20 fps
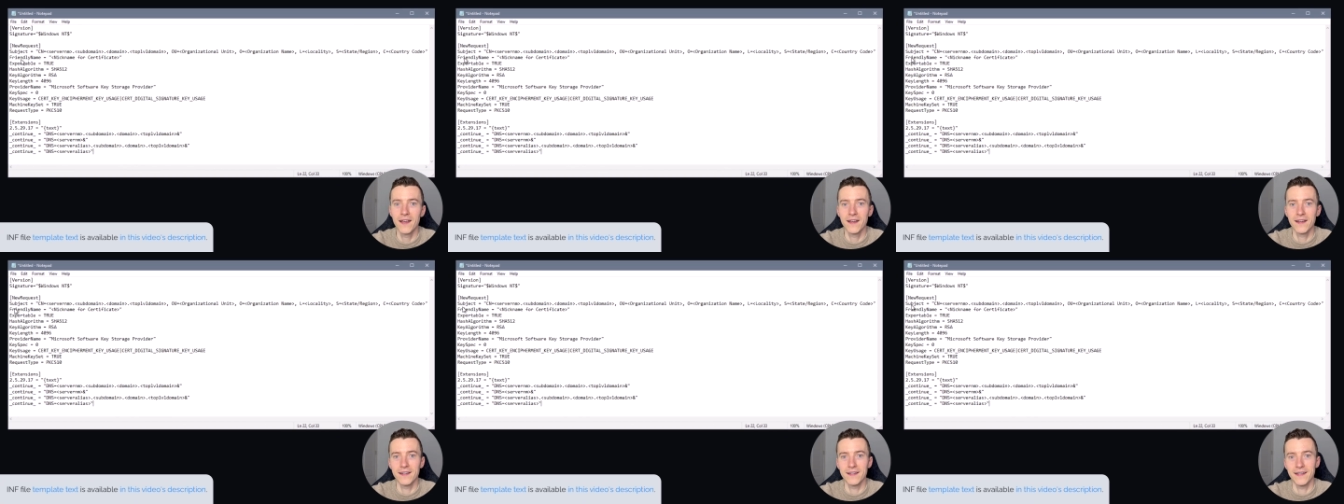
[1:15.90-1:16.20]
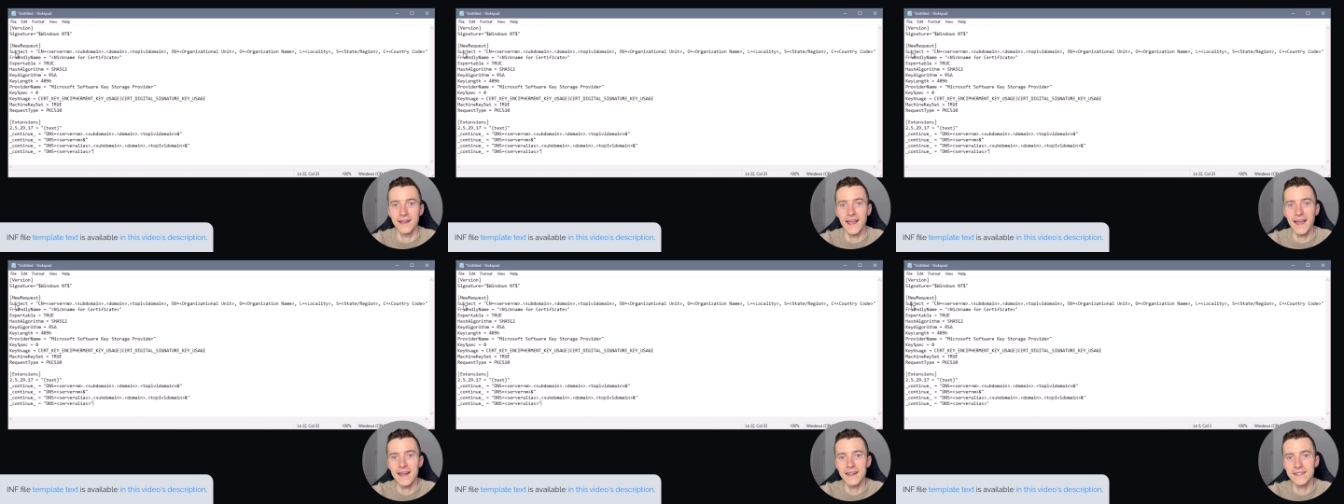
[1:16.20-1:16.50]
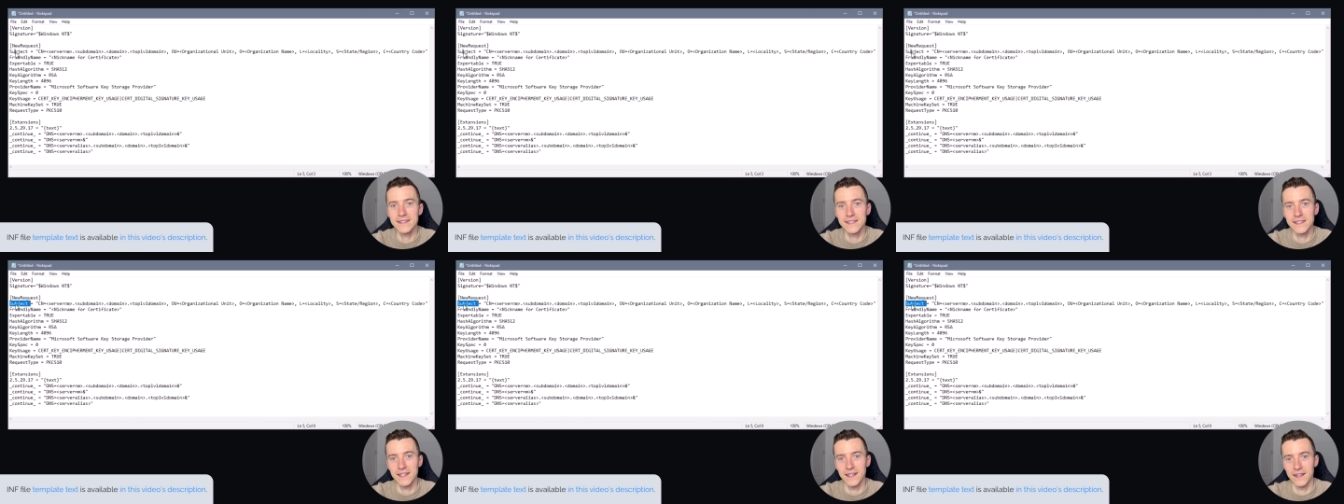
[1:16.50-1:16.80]

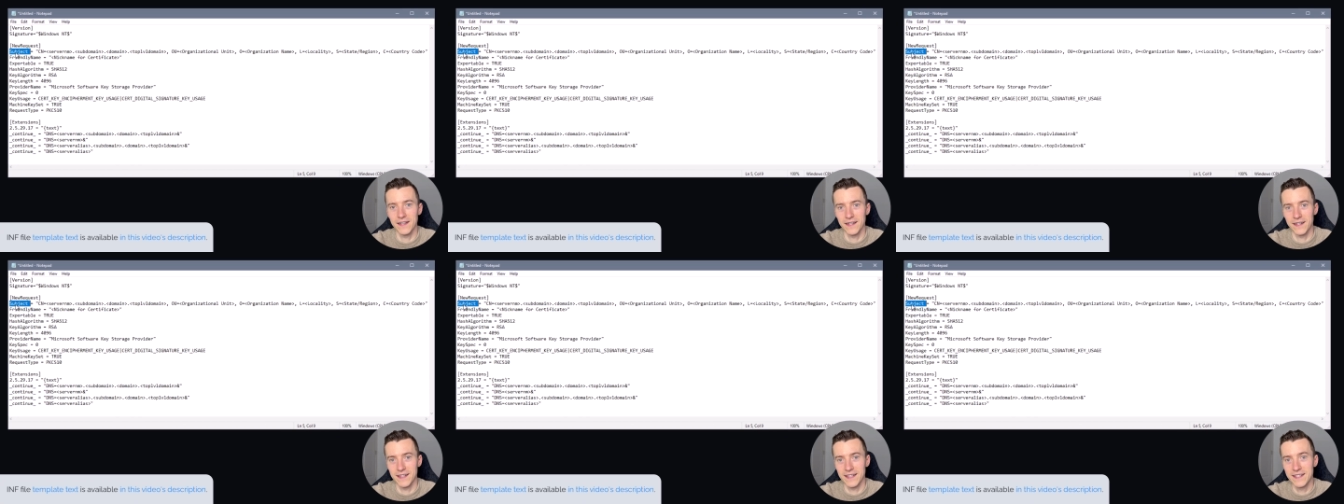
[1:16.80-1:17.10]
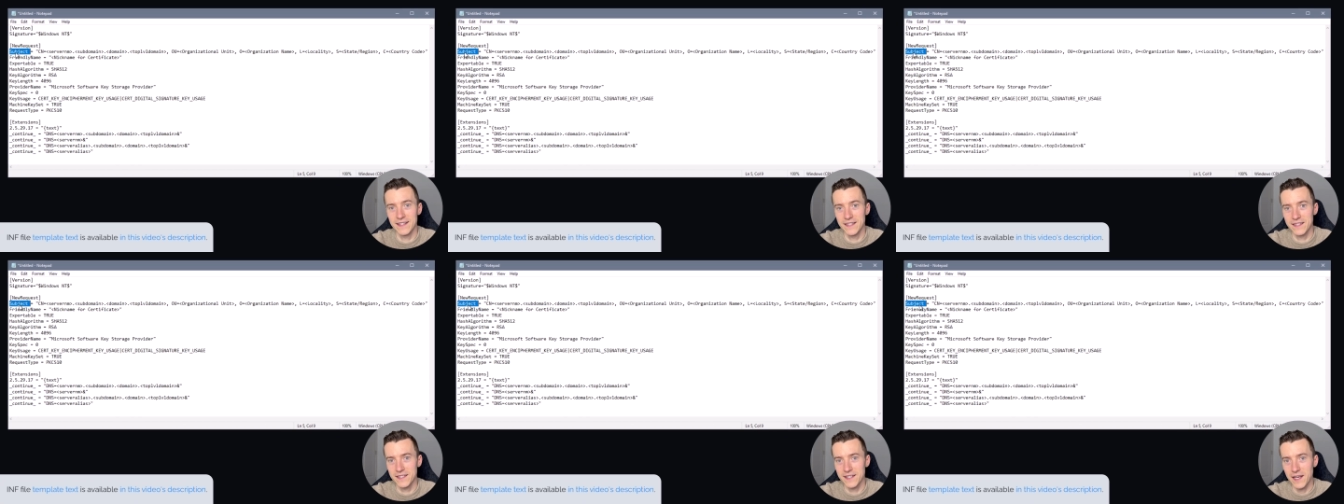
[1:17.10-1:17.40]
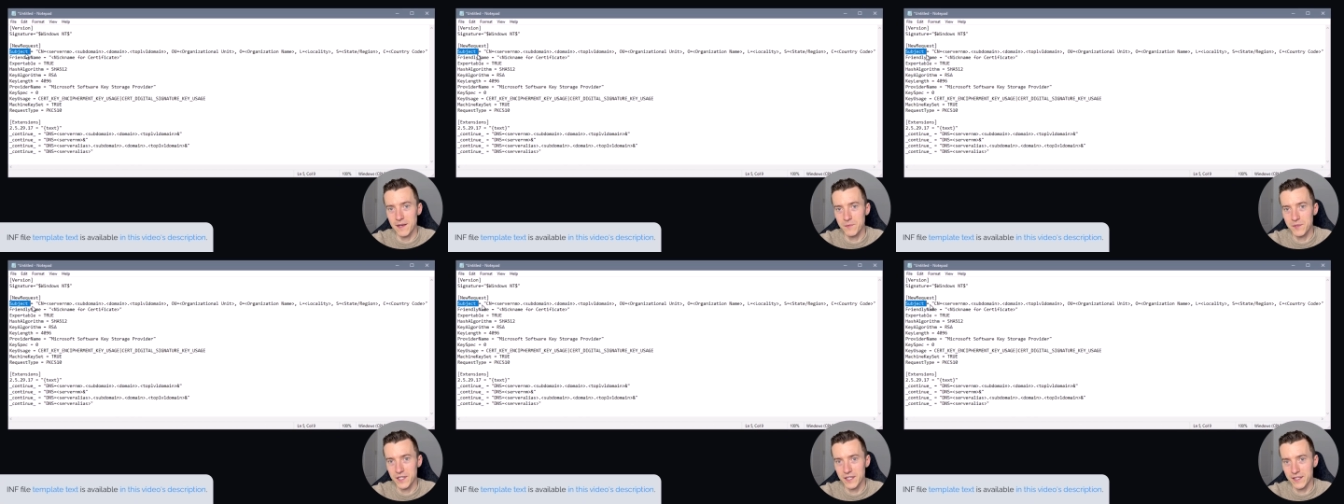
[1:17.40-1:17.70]
Next, in the
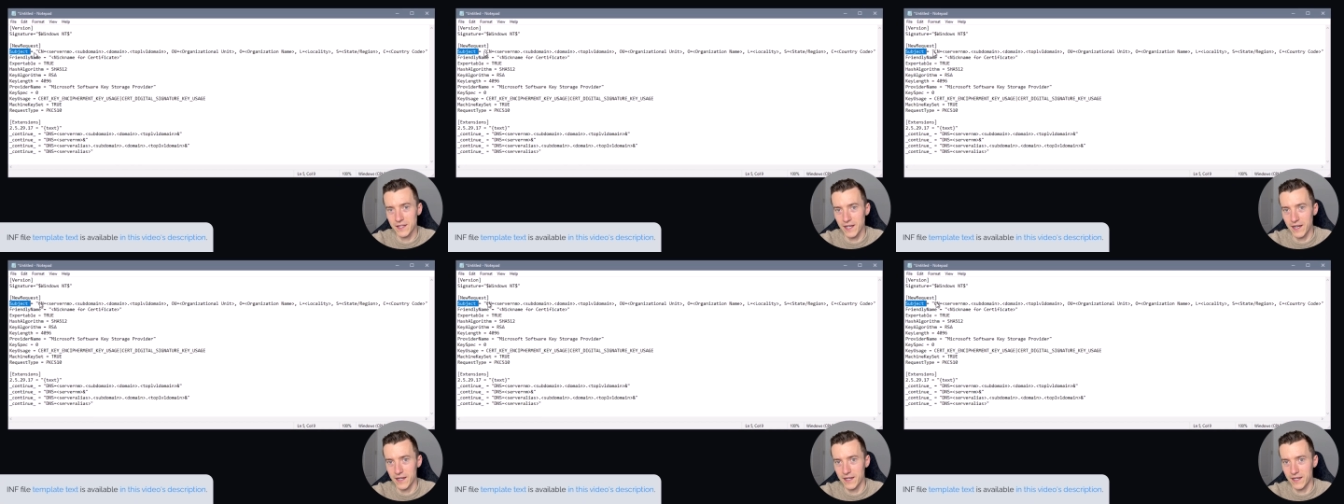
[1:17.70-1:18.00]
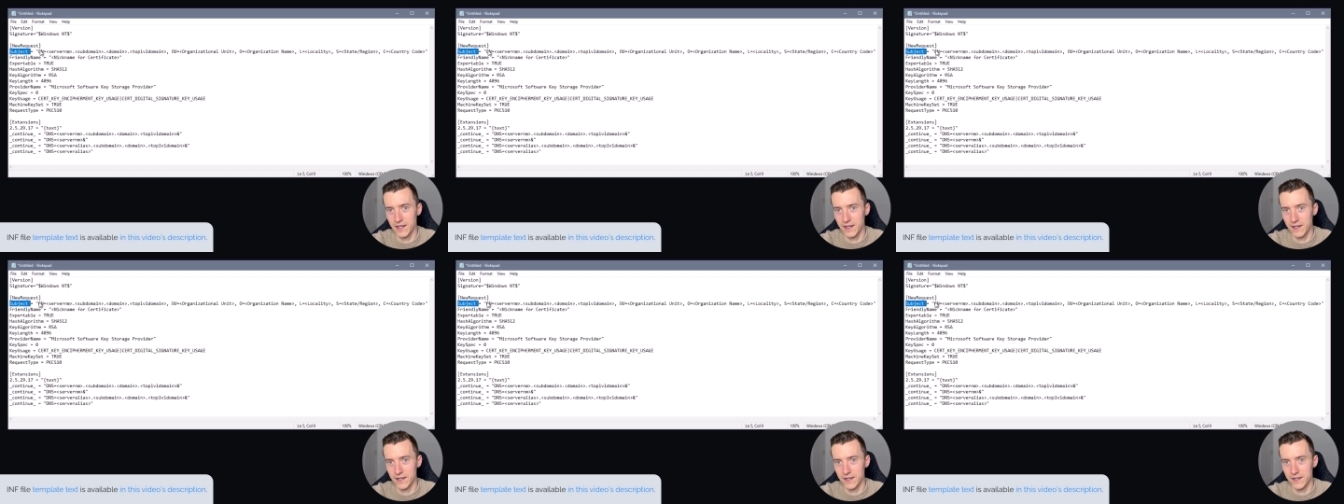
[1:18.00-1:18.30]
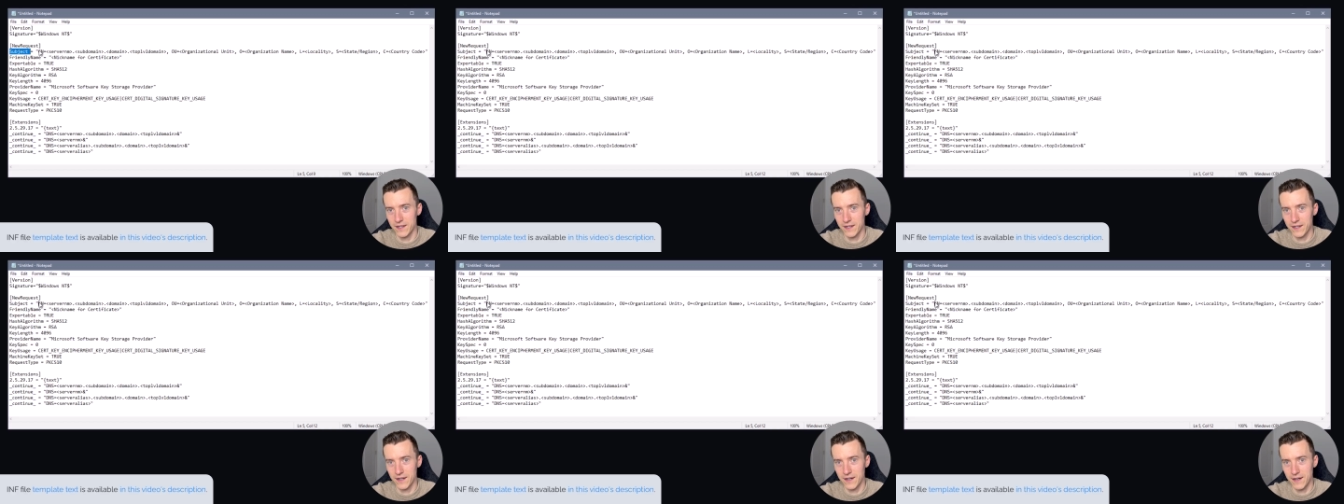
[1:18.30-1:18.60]
subject line here,